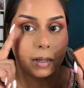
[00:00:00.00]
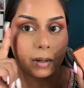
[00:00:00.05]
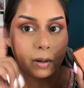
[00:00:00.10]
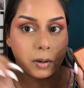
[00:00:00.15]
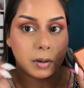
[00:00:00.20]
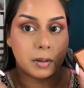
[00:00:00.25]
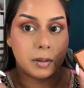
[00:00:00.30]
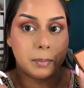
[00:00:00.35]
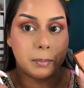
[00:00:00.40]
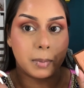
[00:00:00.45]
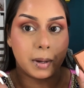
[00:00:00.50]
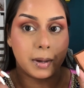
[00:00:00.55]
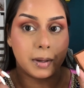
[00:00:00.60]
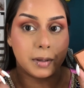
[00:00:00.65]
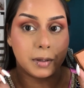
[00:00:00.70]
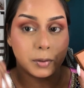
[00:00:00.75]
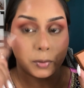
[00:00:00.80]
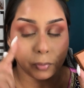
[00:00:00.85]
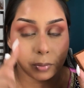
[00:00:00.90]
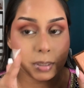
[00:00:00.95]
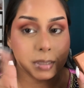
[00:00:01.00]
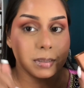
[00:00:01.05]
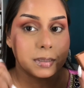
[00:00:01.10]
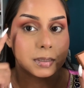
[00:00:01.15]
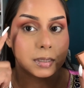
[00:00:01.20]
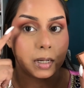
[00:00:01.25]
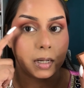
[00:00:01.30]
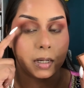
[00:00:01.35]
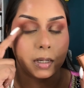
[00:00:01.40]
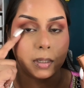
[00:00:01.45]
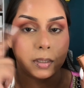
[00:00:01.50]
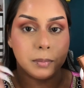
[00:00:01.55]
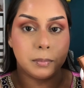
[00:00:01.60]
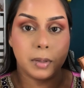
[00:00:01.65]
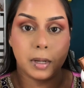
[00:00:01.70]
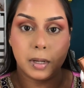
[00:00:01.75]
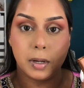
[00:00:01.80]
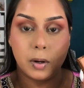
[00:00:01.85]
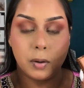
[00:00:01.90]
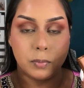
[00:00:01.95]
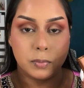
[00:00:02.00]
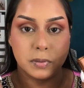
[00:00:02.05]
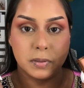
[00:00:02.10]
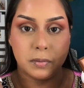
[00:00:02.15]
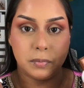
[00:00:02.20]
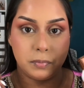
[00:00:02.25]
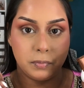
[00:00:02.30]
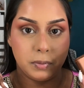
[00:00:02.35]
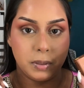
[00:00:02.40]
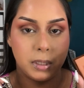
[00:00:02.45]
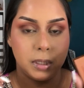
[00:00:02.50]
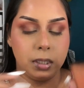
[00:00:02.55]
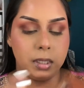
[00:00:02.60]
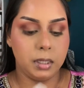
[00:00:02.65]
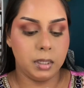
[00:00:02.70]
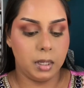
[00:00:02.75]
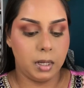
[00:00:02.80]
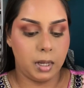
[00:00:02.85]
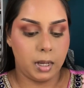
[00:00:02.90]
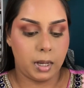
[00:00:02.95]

in my crease and my outer V,